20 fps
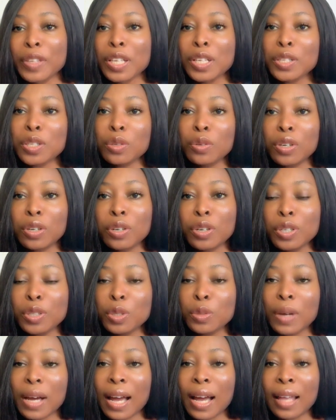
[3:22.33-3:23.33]
So you're going
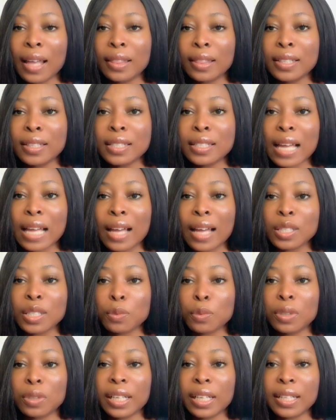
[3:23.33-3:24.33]
to add this as
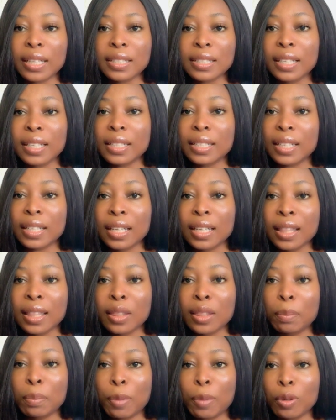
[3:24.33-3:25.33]
well, like I said,
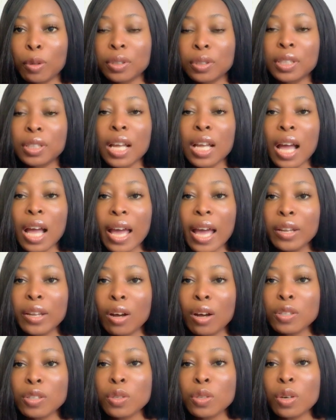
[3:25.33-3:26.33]
in the pot. And
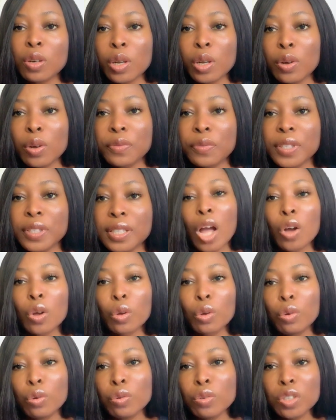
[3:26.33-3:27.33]
also clove is
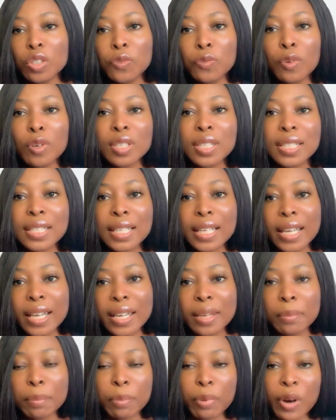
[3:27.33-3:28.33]
good for
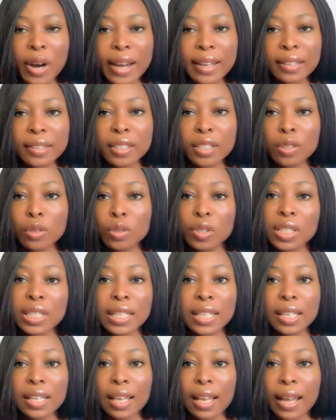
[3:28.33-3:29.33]
skin brightening or
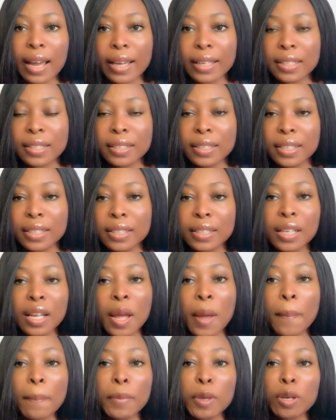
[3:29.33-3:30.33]
skin lightening,
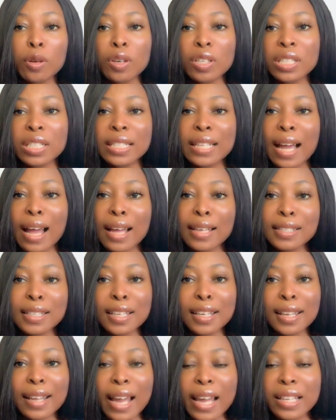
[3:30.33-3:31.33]
because it has
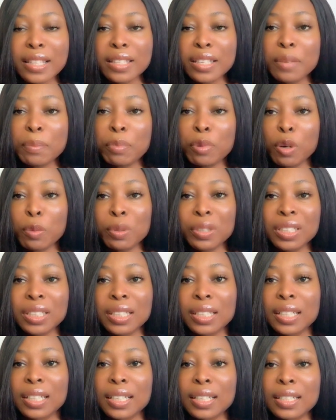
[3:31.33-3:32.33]
a lightening
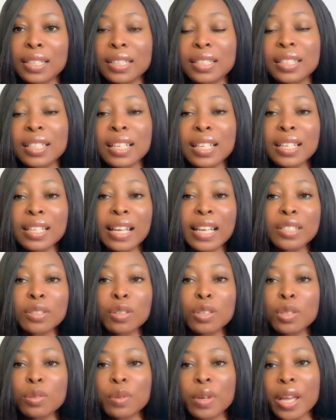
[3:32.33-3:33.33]
property in it that's
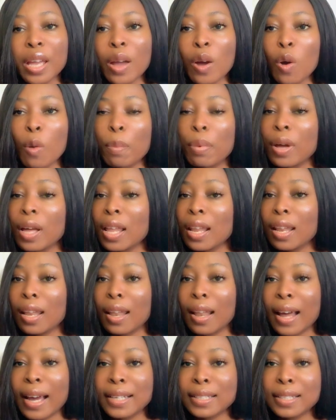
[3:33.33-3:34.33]
going to help
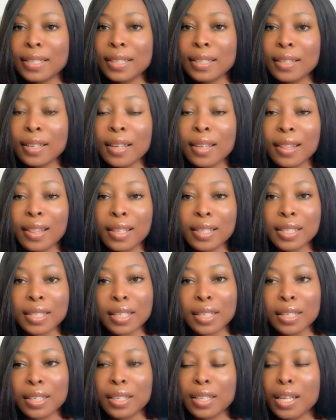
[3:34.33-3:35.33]
lighten the
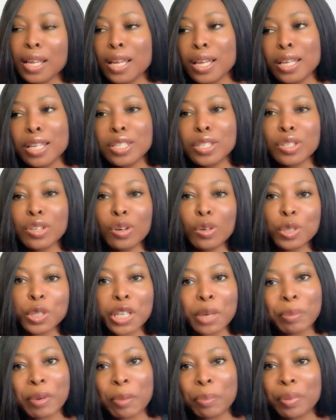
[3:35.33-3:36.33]
skin. It's not
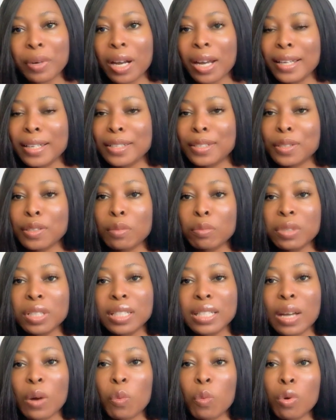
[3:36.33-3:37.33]
oshapapa, it's
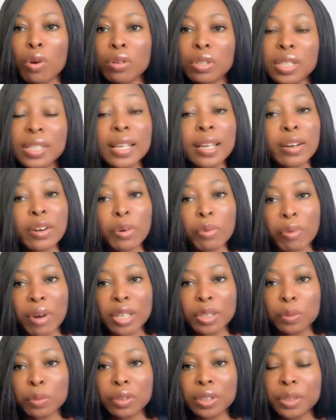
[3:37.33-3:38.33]
something that works
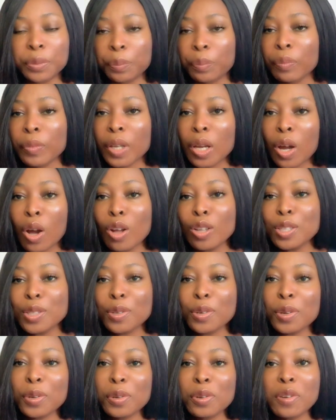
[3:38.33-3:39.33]
gradually.
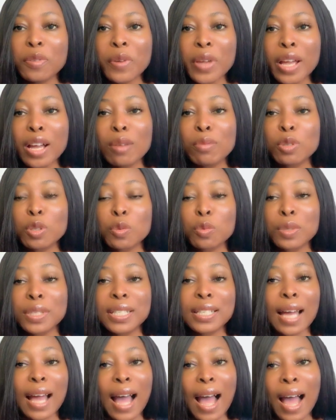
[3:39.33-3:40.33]
Also, clove helps
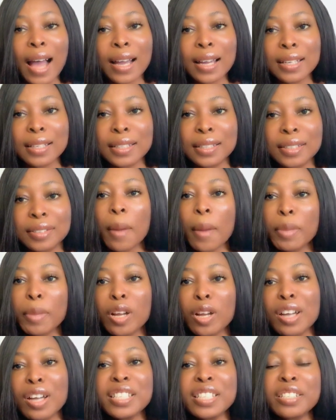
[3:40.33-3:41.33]
with acne
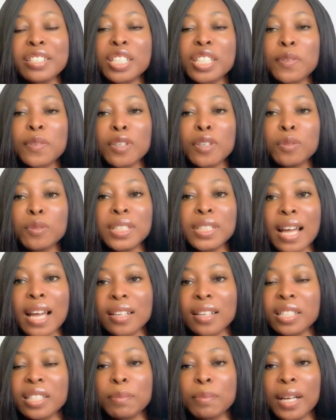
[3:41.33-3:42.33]
because it is filled with
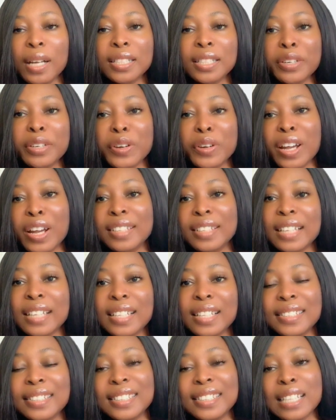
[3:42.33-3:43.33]
antibacterial and
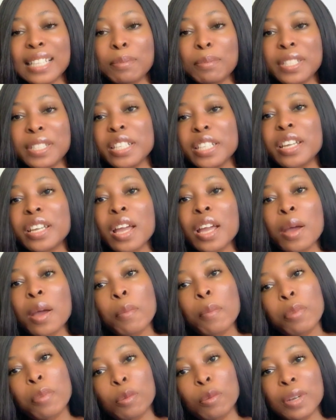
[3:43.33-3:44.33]
antiseptic
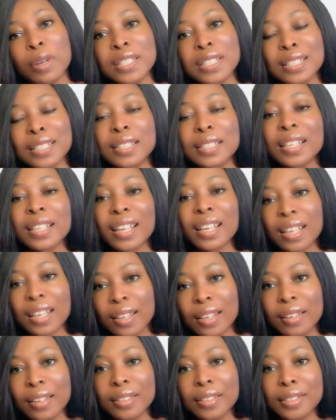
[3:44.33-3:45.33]
properties
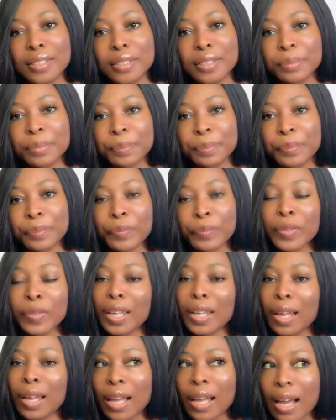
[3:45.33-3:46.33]
in it.
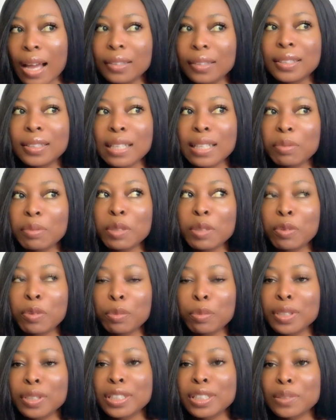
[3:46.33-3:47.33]
Antiseptic
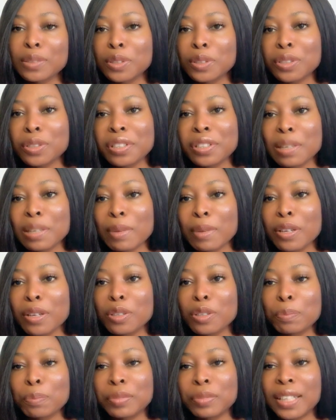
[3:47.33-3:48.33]
properties, we're talking about, you
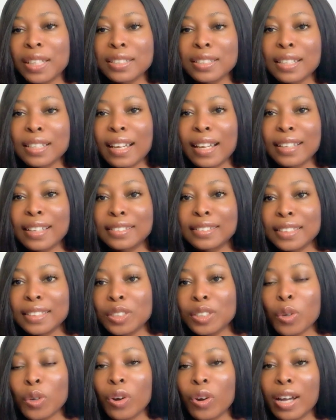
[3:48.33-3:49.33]
know, things that like
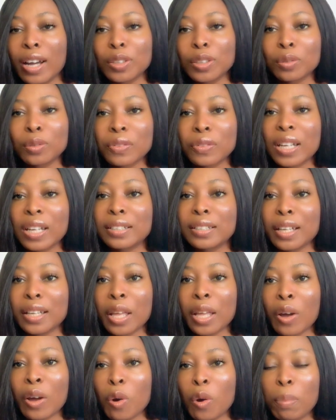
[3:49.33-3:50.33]
Dettol and all that. They
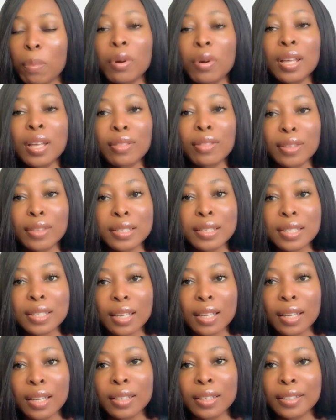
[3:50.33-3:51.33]
help the
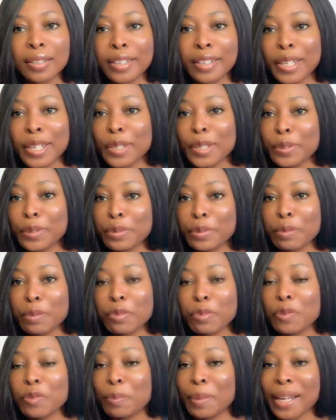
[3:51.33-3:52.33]
skin to
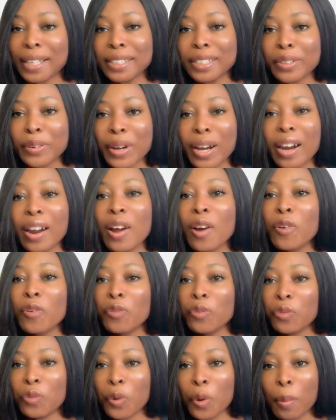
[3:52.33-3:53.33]
remove bacteria
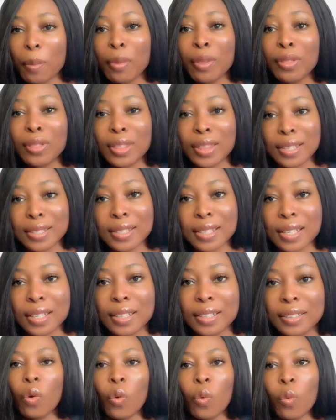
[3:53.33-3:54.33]
from the
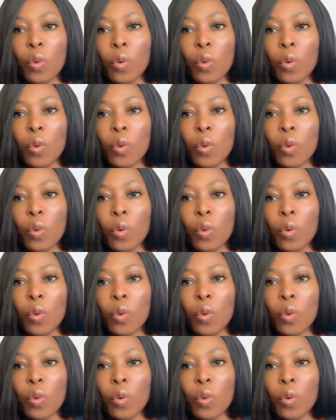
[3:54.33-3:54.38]
skin.